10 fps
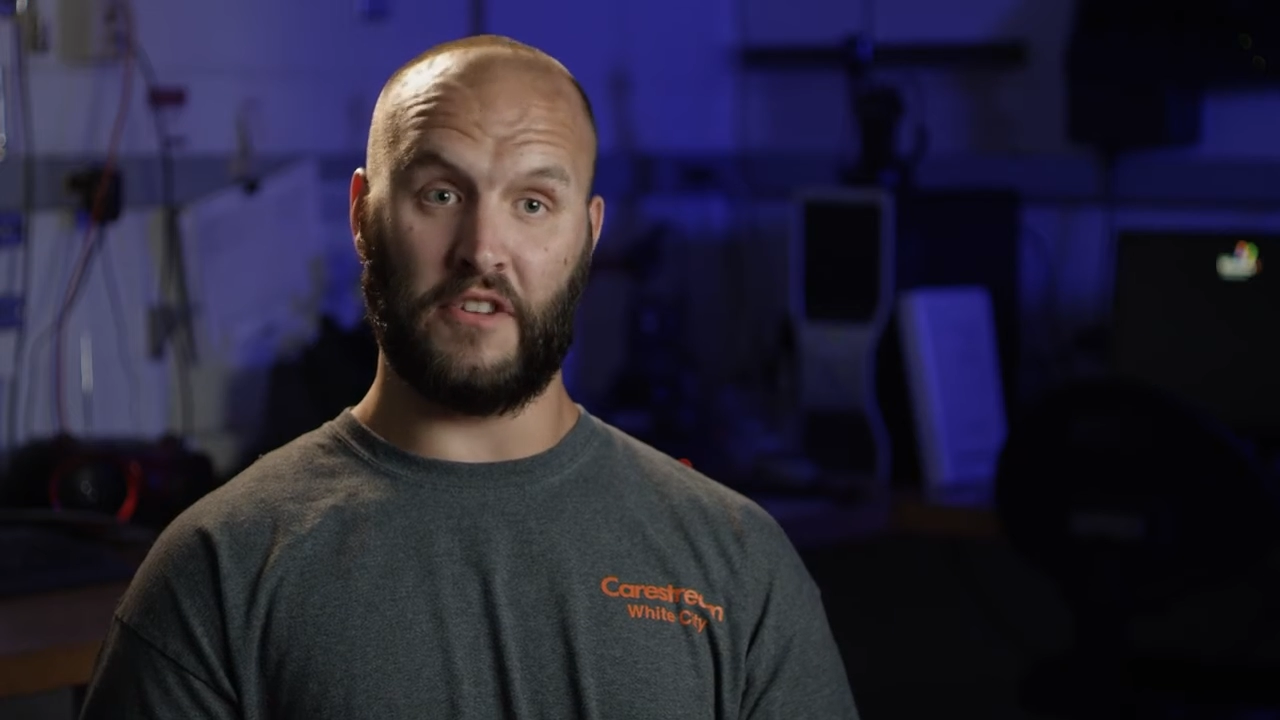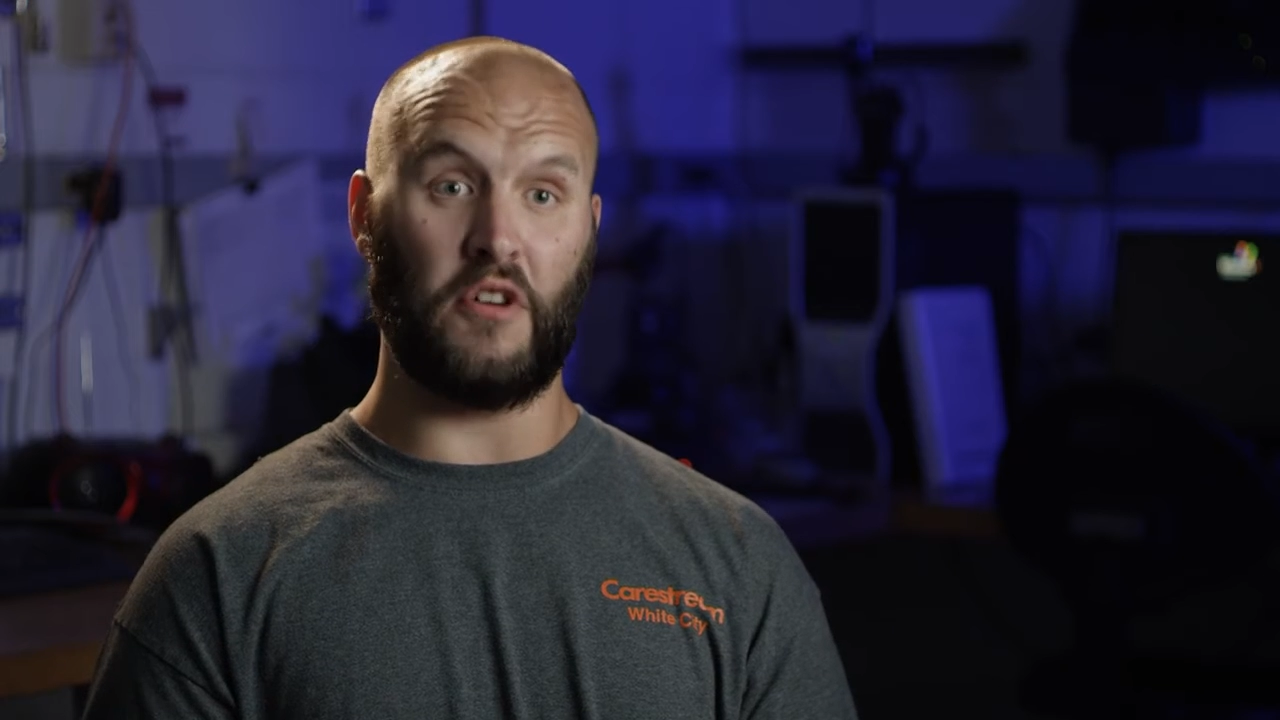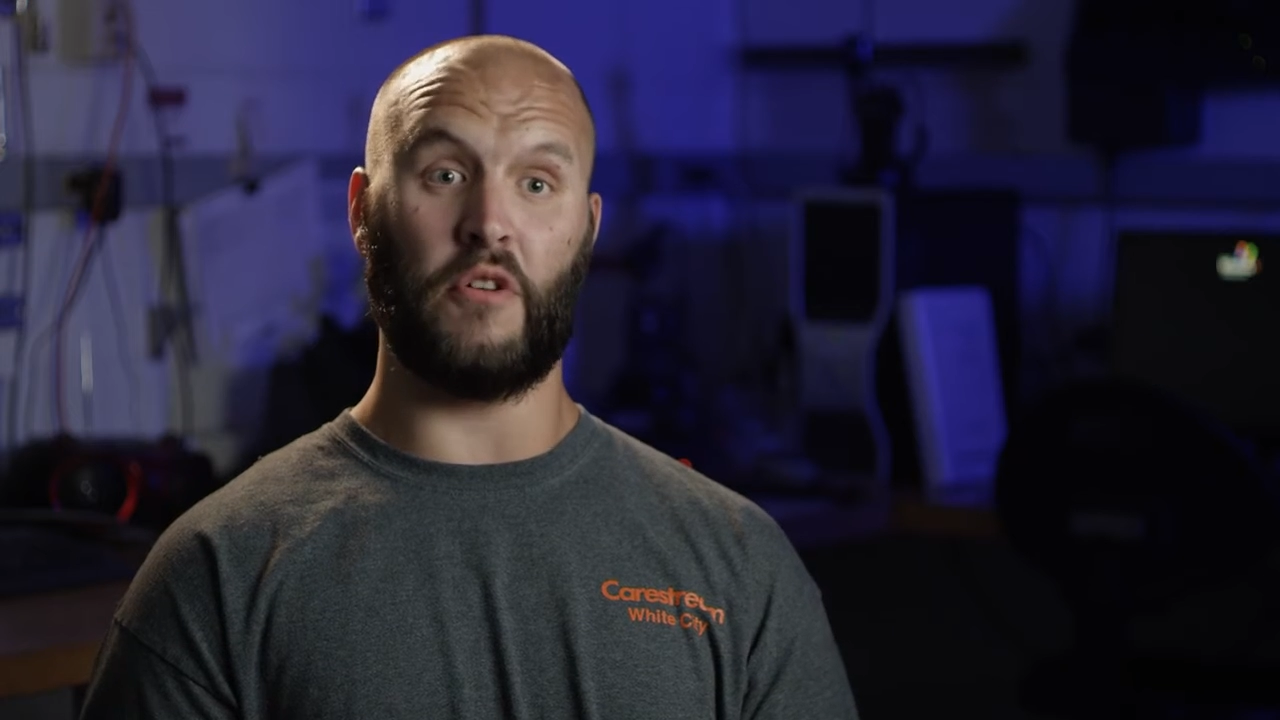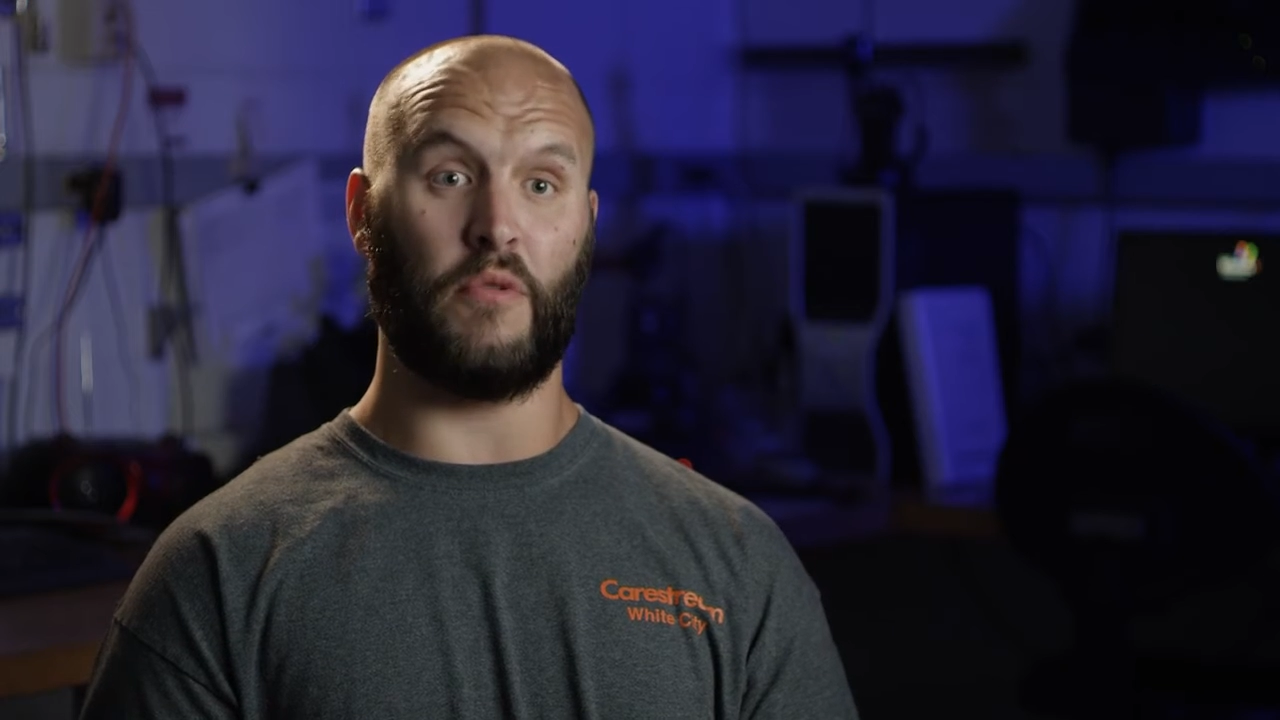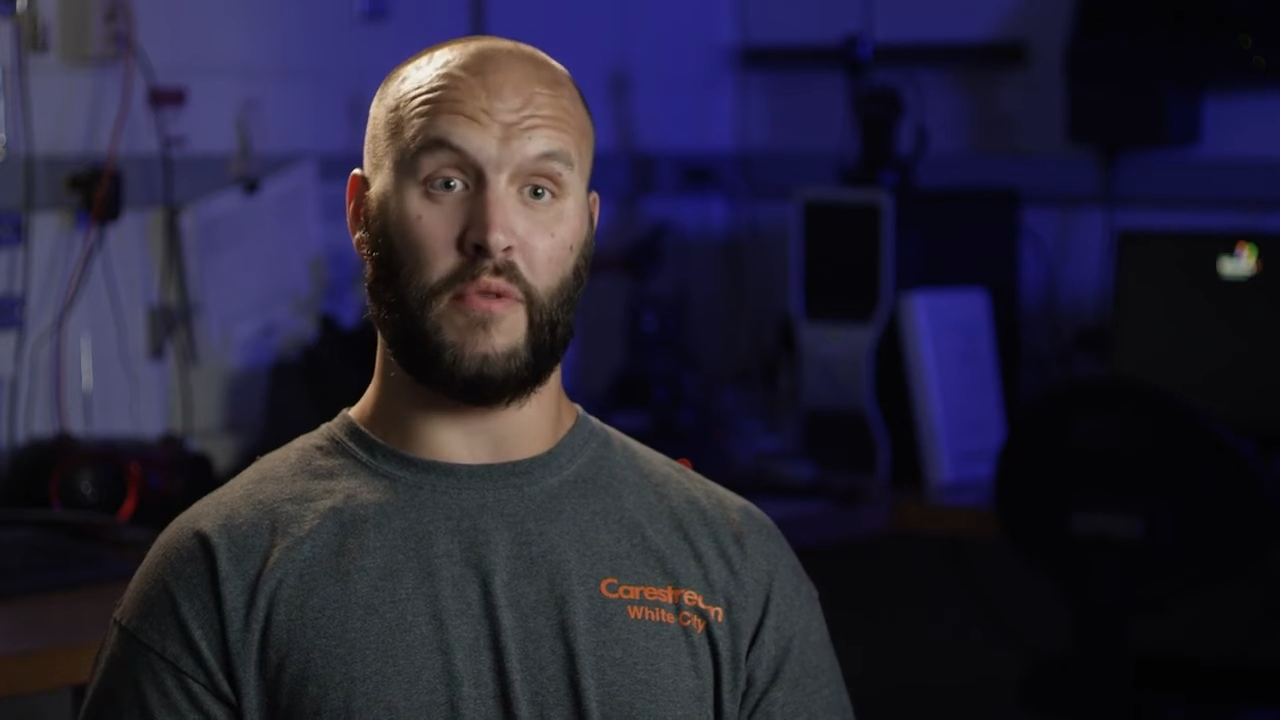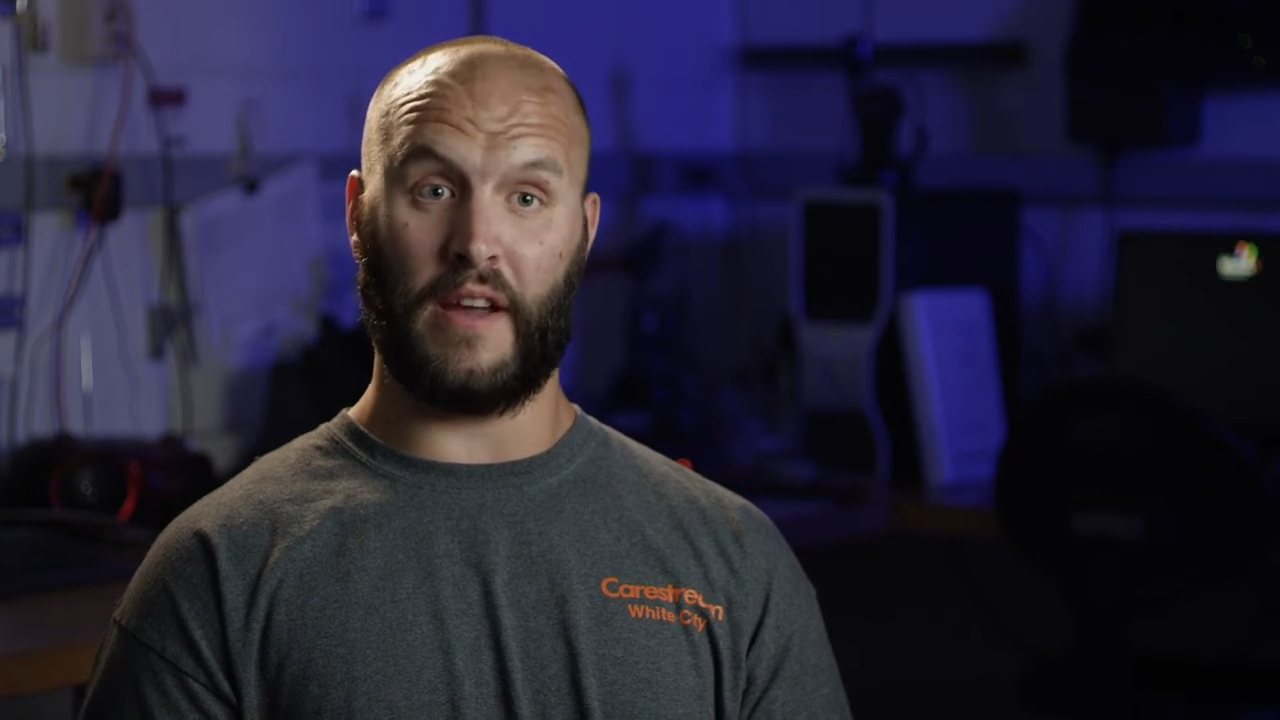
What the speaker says: know